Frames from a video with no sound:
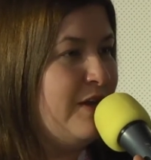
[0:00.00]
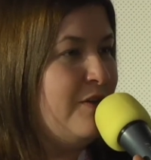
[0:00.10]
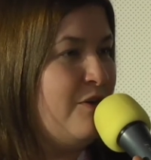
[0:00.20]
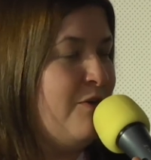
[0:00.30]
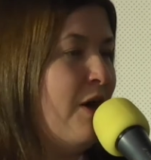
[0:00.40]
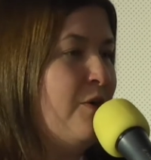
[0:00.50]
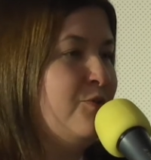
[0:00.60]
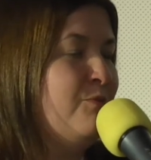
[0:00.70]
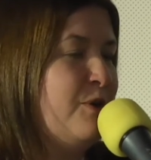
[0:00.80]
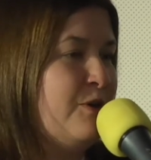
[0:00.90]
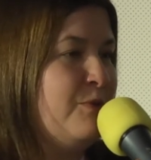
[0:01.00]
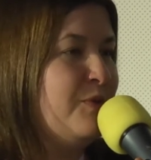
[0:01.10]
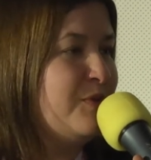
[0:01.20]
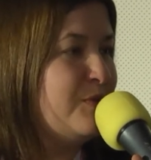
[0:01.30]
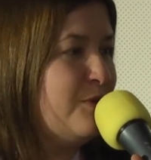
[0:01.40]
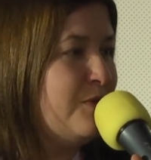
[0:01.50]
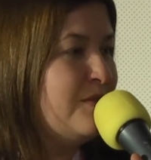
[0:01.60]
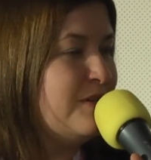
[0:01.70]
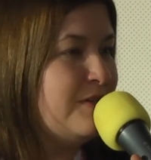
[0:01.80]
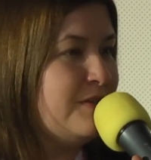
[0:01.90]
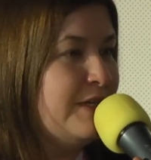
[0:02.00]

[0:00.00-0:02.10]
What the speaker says: and know how to work with this content.